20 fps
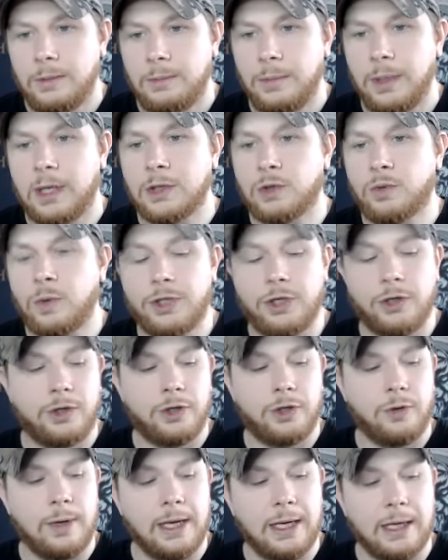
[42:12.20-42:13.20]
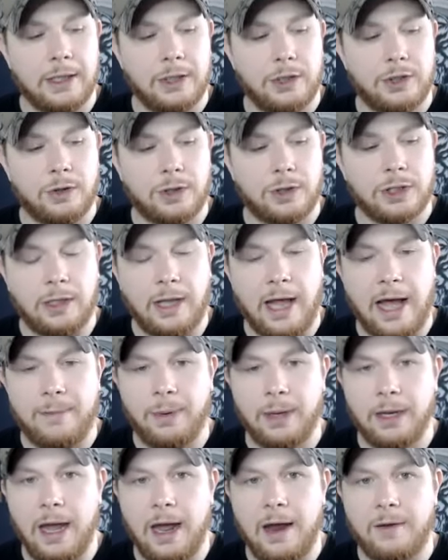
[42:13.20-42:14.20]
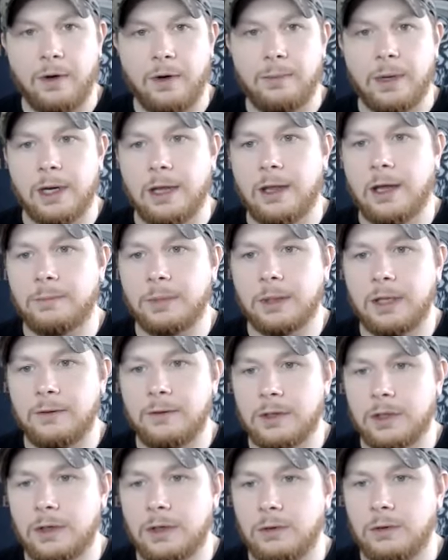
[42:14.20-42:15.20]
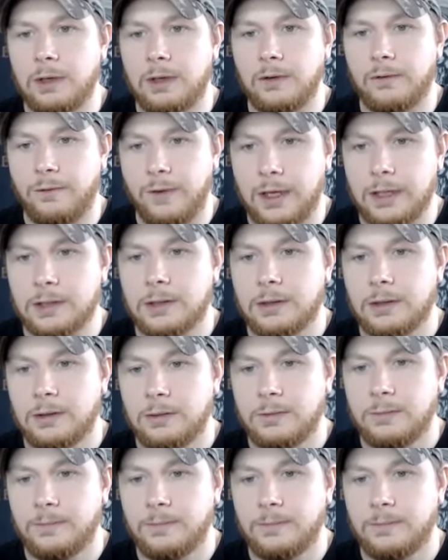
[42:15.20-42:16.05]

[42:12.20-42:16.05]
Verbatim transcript: Because what you're doing is you're slapping everybody that believes in you in the face.